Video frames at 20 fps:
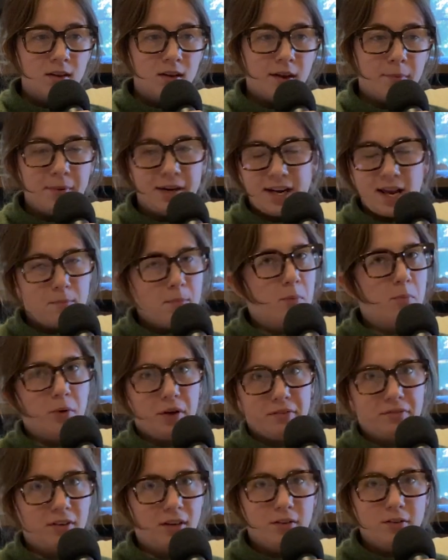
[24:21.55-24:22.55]
I mean, I have my
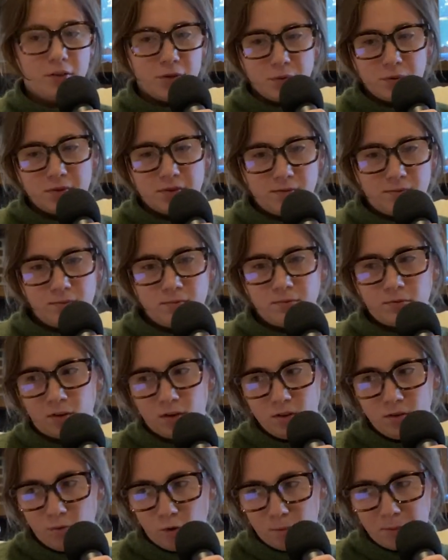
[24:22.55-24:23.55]
boyfriend, who is
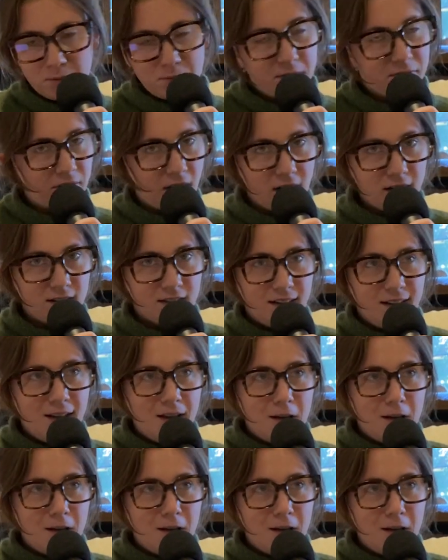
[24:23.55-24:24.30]
first and foremost my friend.